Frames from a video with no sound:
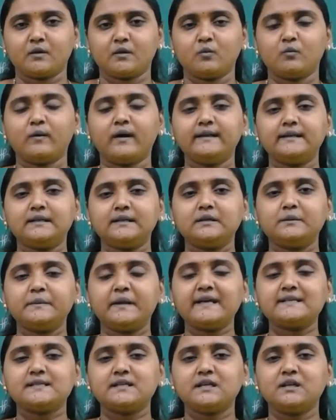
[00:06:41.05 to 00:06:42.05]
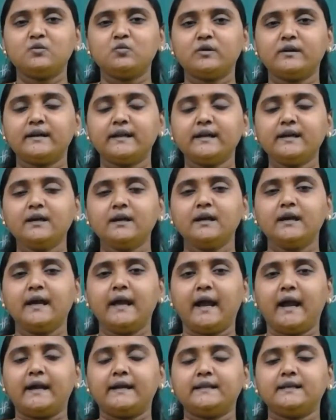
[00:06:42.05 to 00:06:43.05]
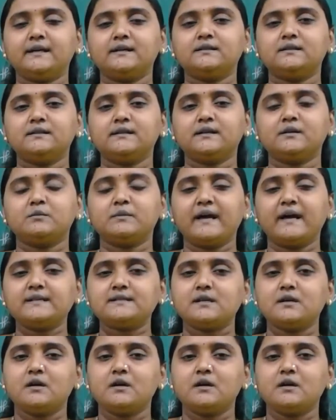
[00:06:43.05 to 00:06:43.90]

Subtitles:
one termed as inverting and the other termed as